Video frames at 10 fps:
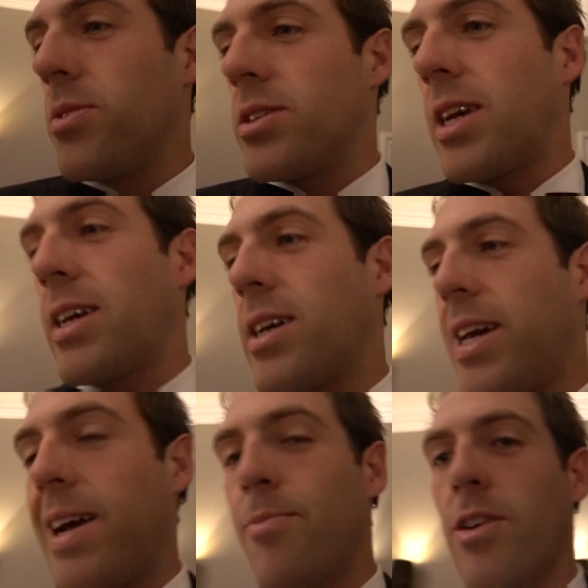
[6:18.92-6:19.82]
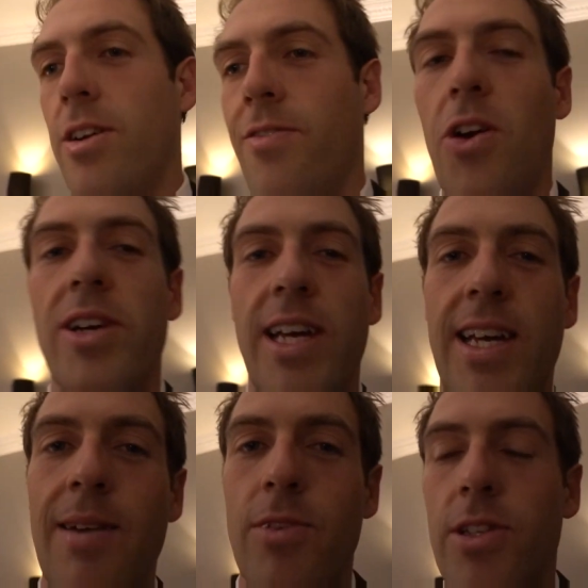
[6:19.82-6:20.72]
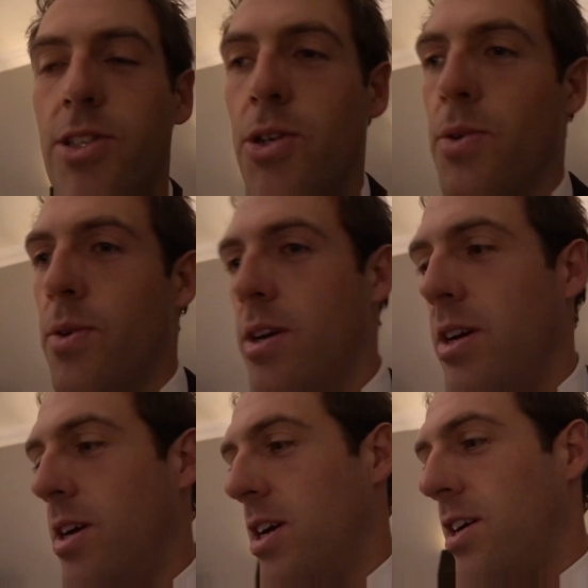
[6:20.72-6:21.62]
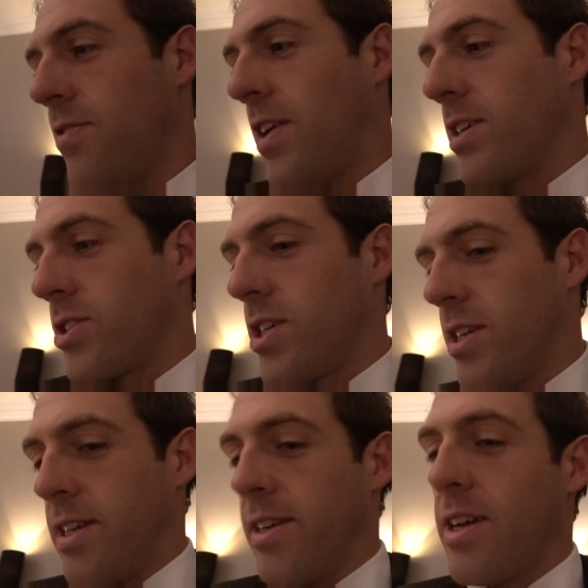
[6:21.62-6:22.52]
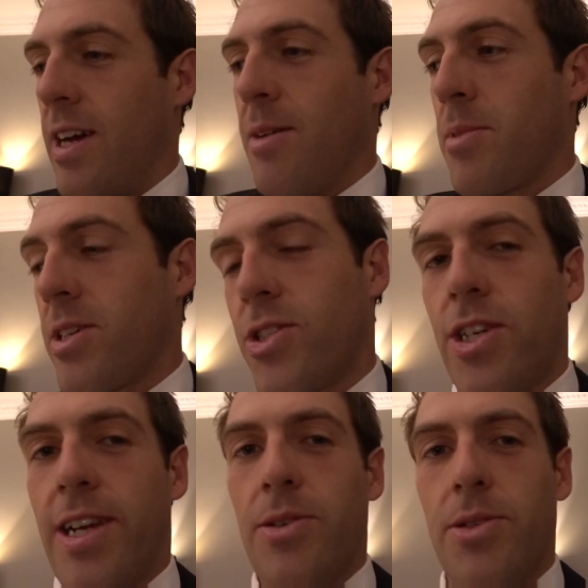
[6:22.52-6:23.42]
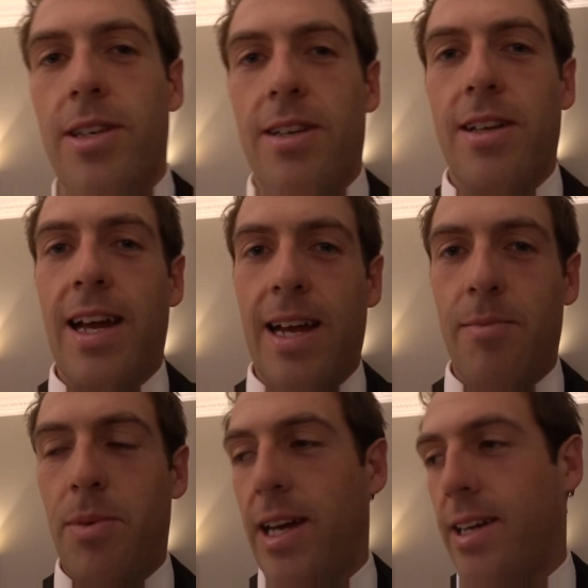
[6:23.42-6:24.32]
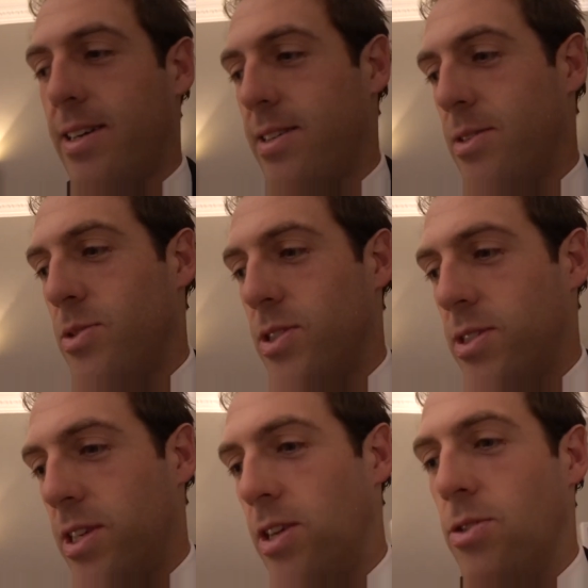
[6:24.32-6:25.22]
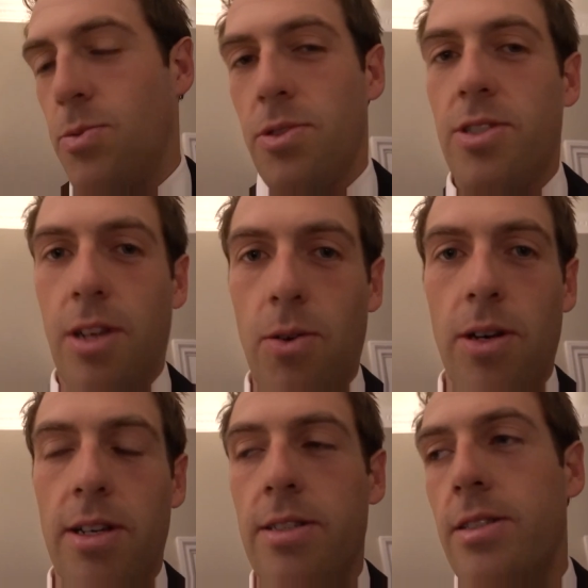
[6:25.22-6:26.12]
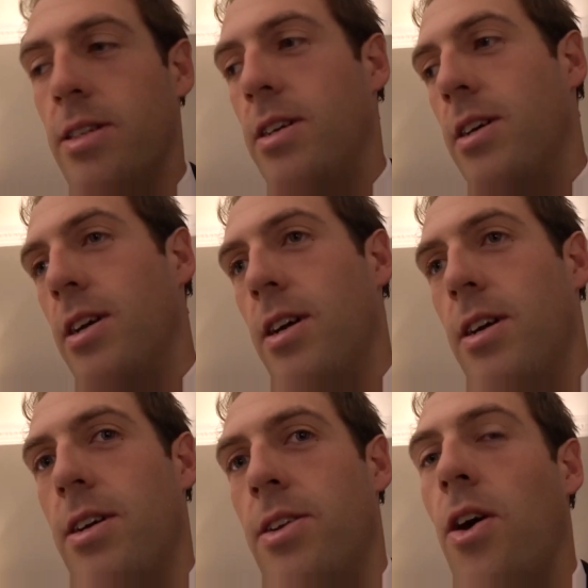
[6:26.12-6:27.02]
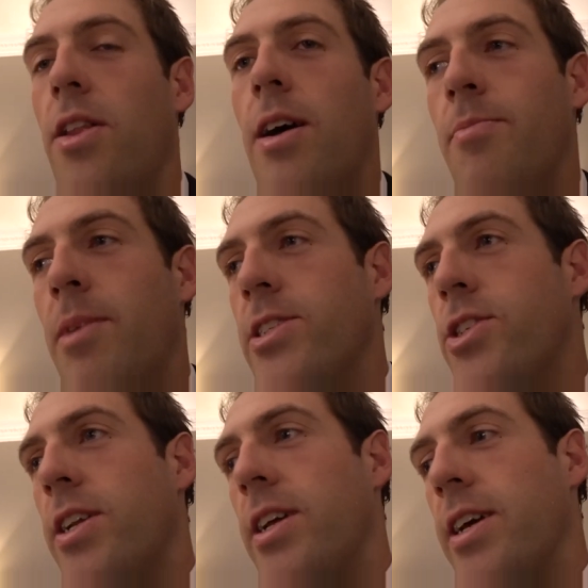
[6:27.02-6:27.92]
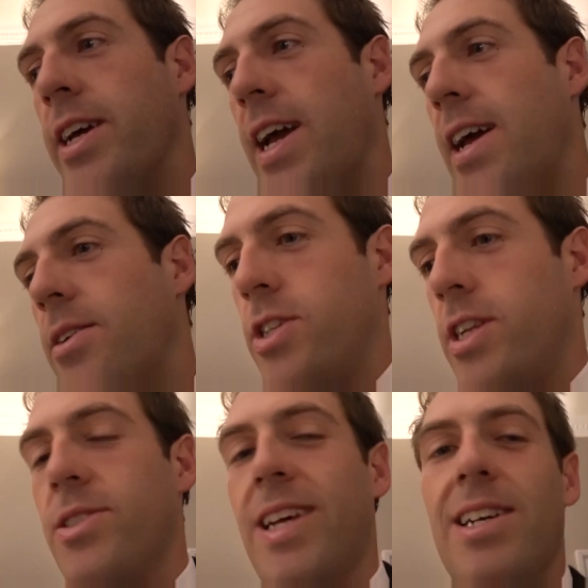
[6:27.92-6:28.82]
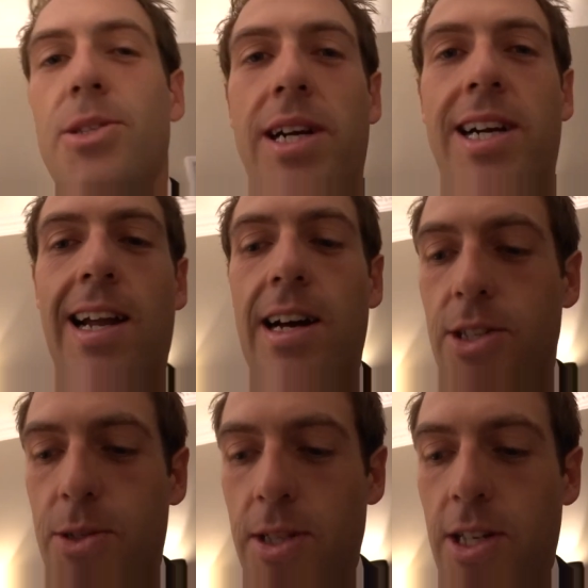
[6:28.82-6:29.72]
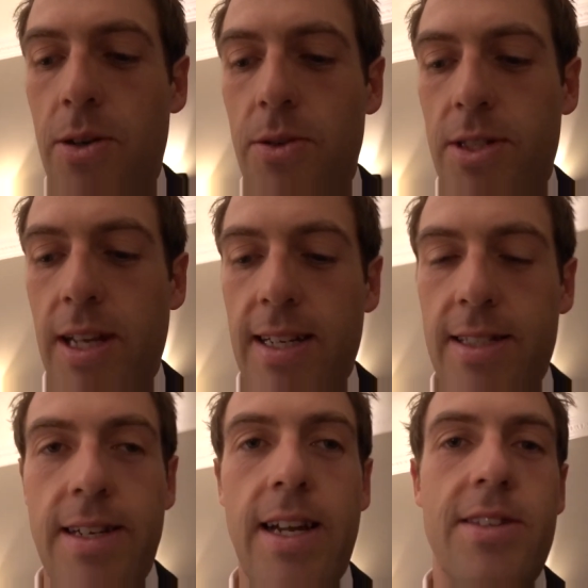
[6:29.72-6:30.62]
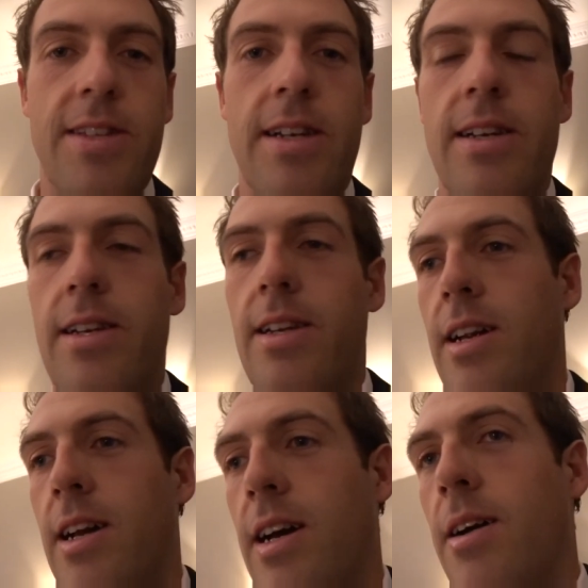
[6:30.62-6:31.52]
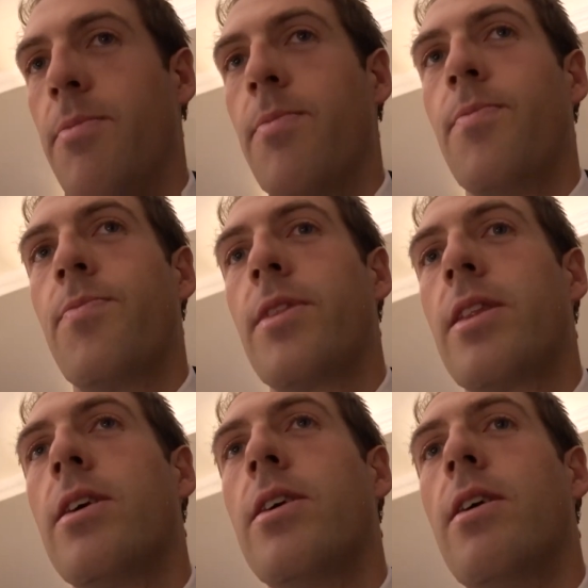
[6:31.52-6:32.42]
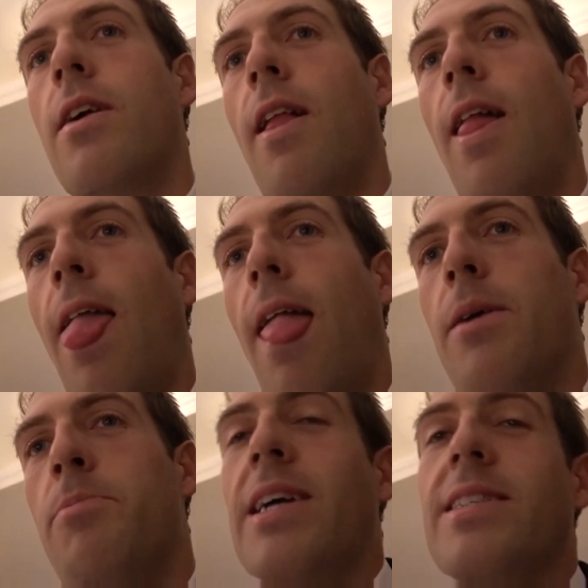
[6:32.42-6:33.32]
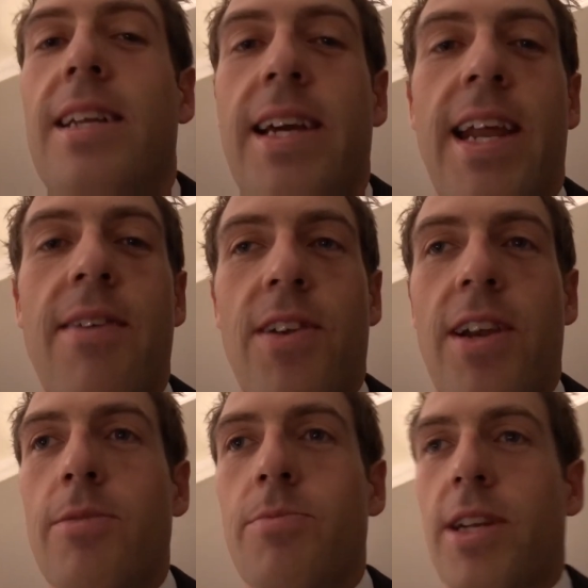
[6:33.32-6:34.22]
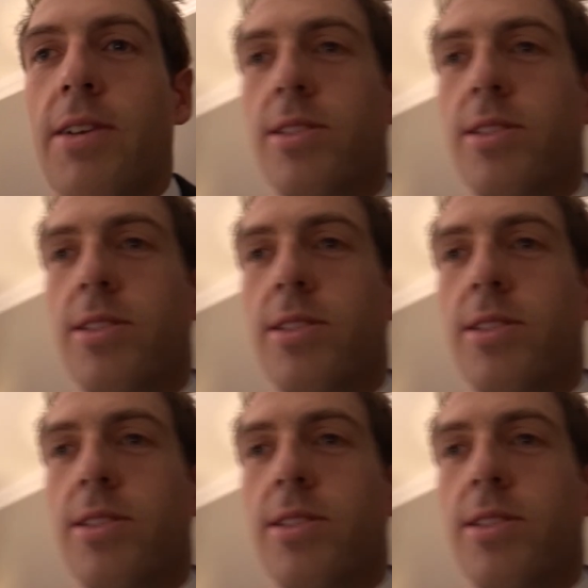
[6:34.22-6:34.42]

that take a camera, a vlogging camera, to a function, and because Chanel's handbag that she was going to use was stolen. Now we hit, now not that I'm mentioning it again. Chanel's down to a clutch which holds next to nothing. No, it's um, like it's an envelope. Basically, an envelope. Chanel